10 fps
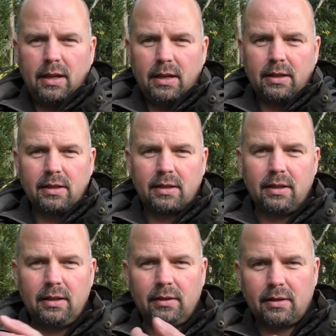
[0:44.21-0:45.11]
As you can
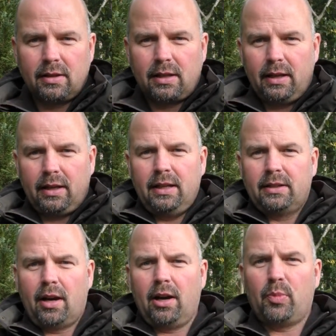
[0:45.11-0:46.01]
see, this is like a
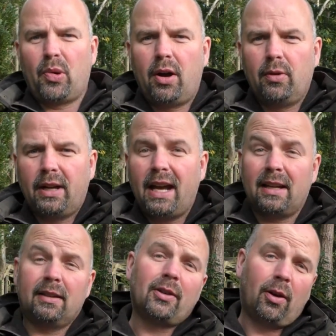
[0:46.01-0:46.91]
dark brown
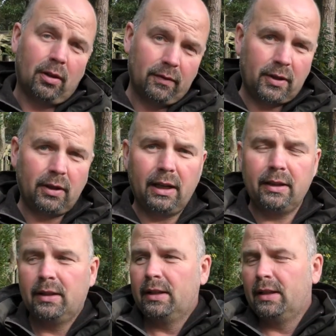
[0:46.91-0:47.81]
and olive colour.